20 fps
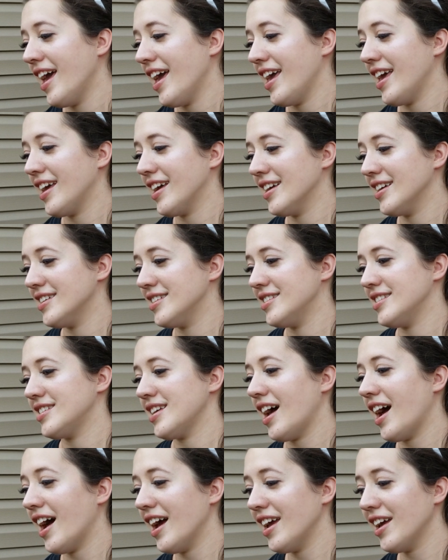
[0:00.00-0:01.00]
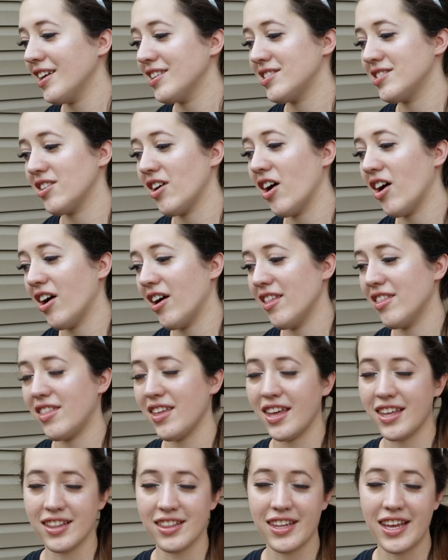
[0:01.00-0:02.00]
And I saw
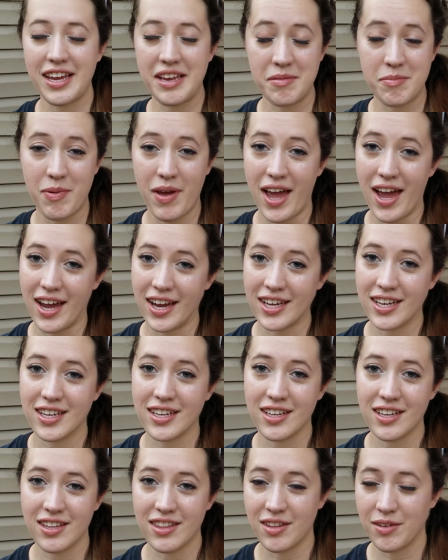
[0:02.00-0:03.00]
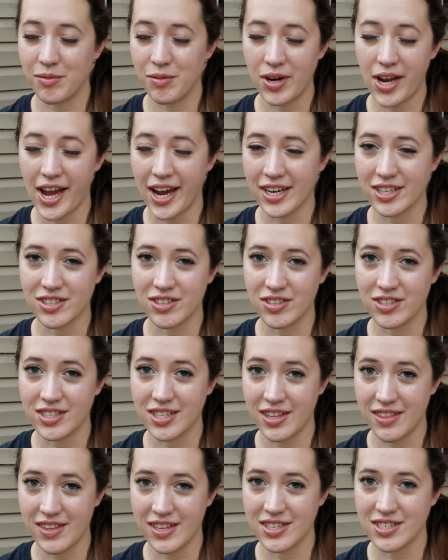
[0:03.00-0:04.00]
that Laid Back, the reactor,
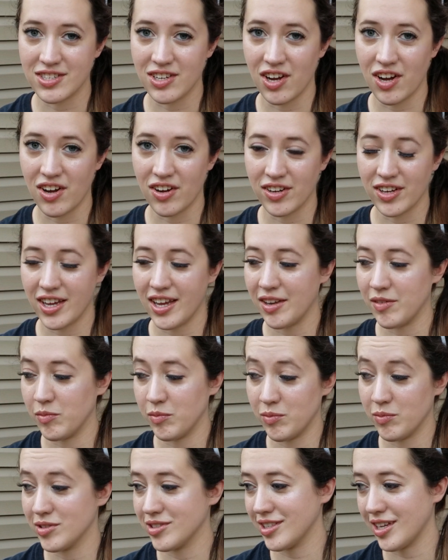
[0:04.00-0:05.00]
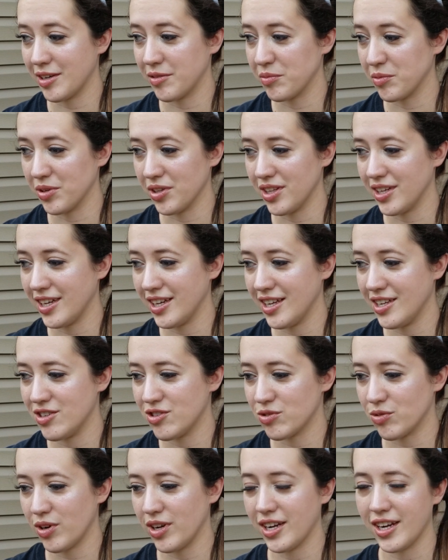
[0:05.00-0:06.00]
did this song and was like really
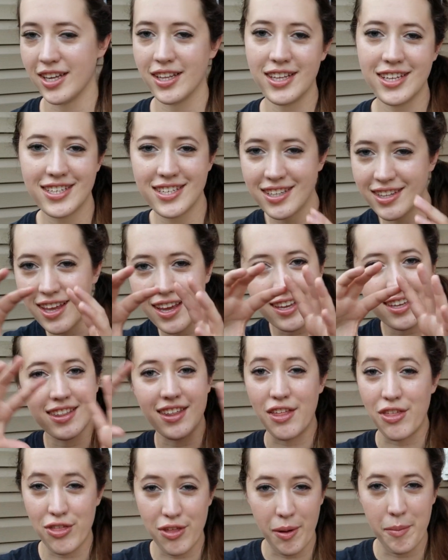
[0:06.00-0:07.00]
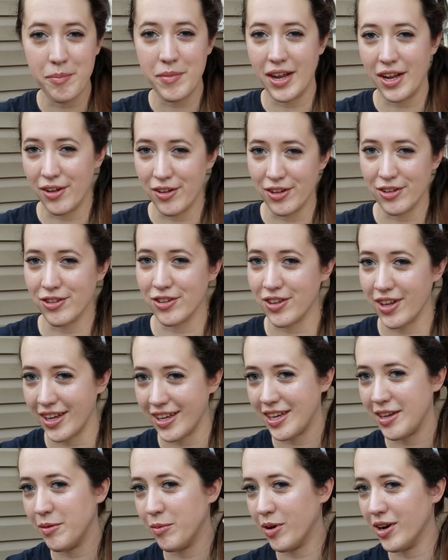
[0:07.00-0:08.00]
enjoying it. At least in like the thumbnail it looked like
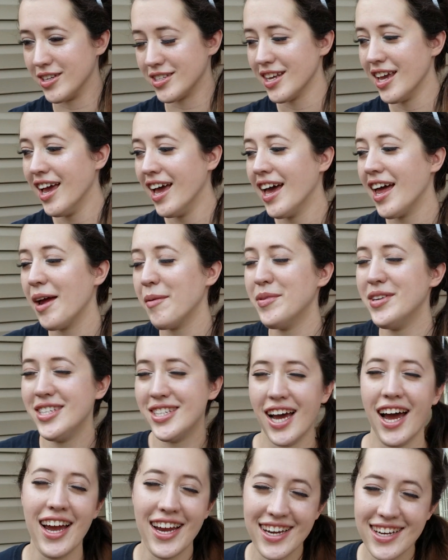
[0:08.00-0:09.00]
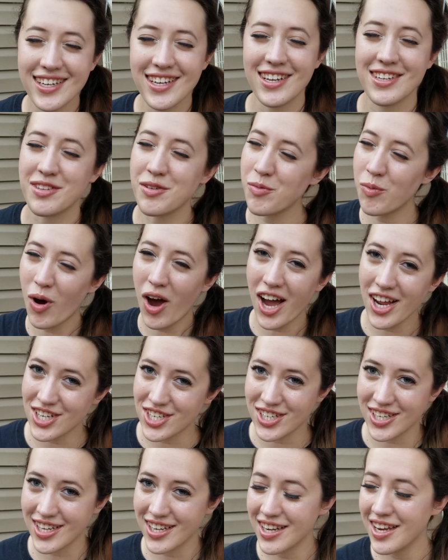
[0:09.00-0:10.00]
he was. I've been dying to
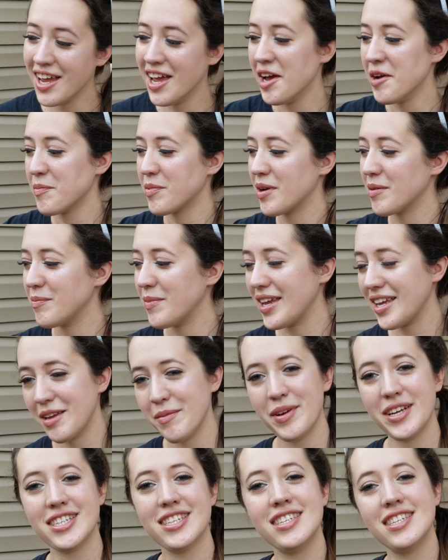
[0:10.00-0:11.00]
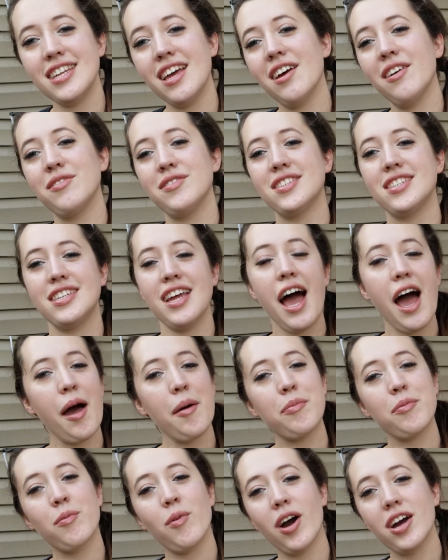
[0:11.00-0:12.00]
watch it, but I'm making myself
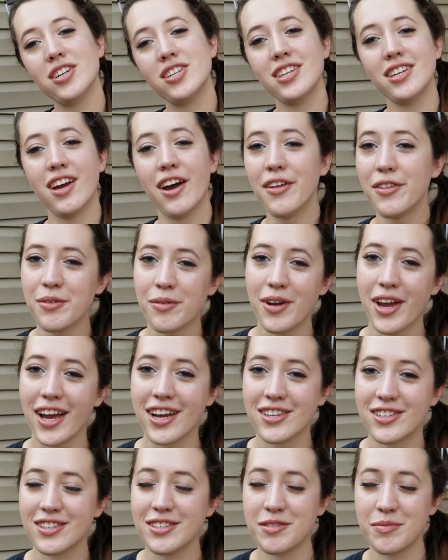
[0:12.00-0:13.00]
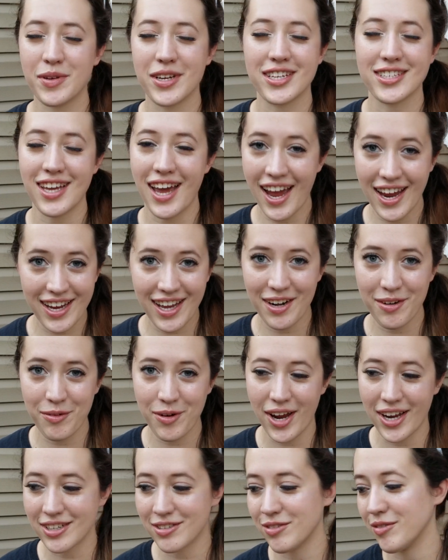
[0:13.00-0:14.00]
stop watching other reactions because I gotta
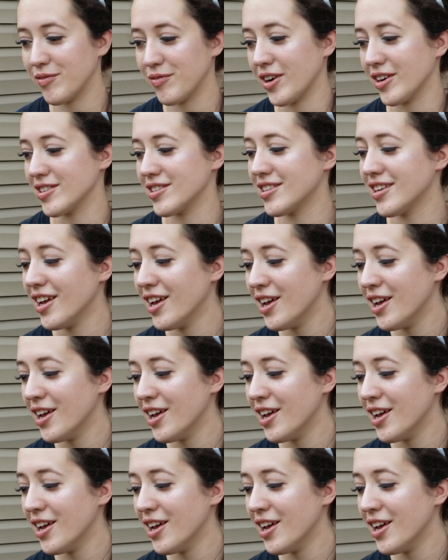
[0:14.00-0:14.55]
react to it first.